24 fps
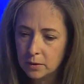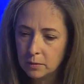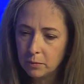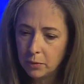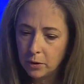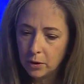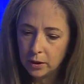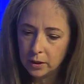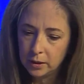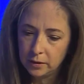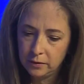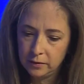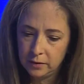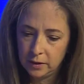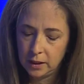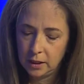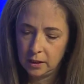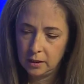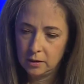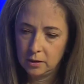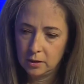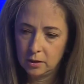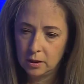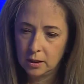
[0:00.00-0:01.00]
important to
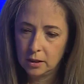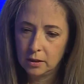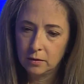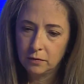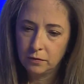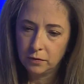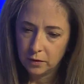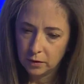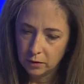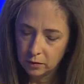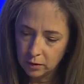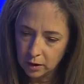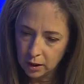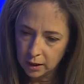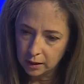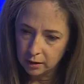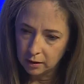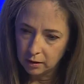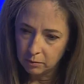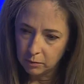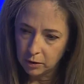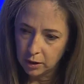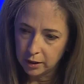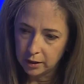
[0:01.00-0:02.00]
us, like if you look at
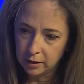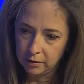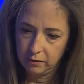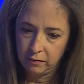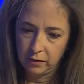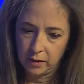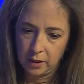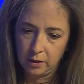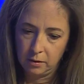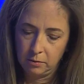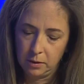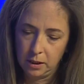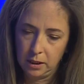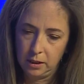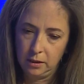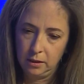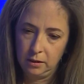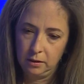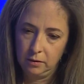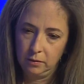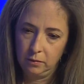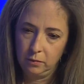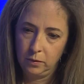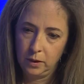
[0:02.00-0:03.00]
the market environment,
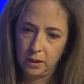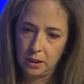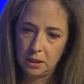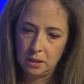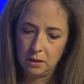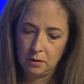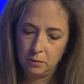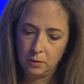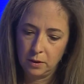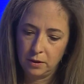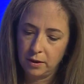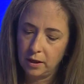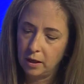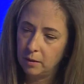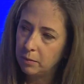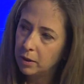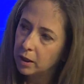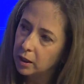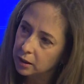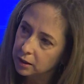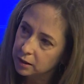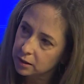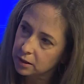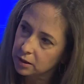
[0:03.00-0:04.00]
we thought
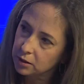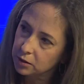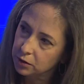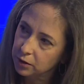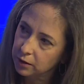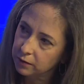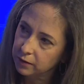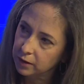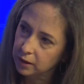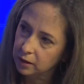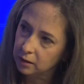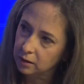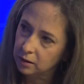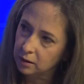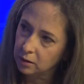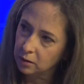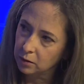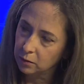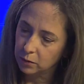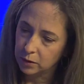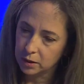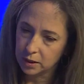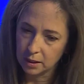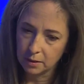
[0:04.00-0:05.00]
policy-driven
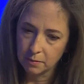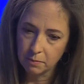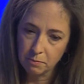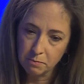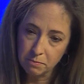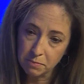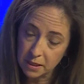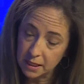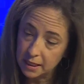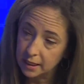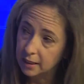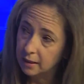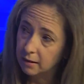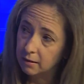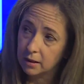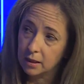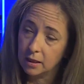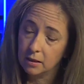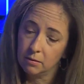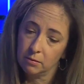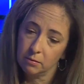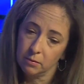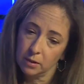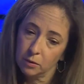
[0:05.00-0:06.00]
was a big
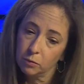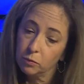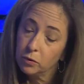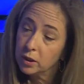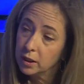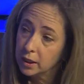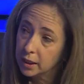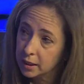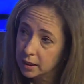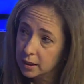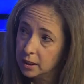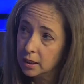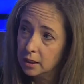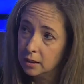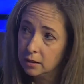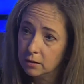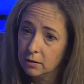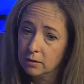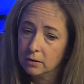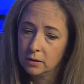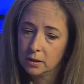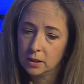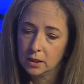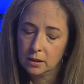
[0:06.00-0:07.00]
theme and would
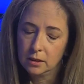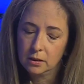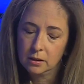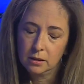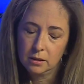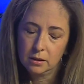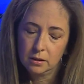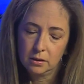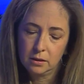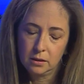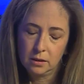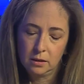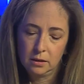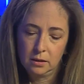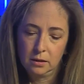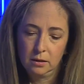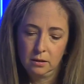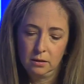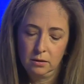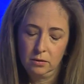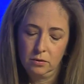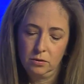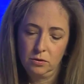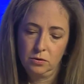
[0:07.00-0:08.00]
continue
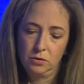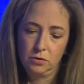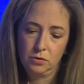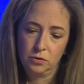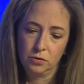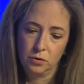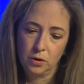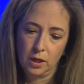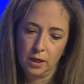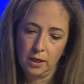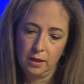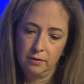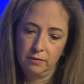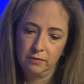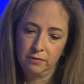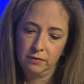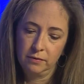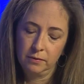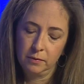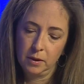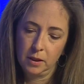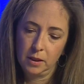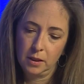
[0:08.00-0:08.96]
to drive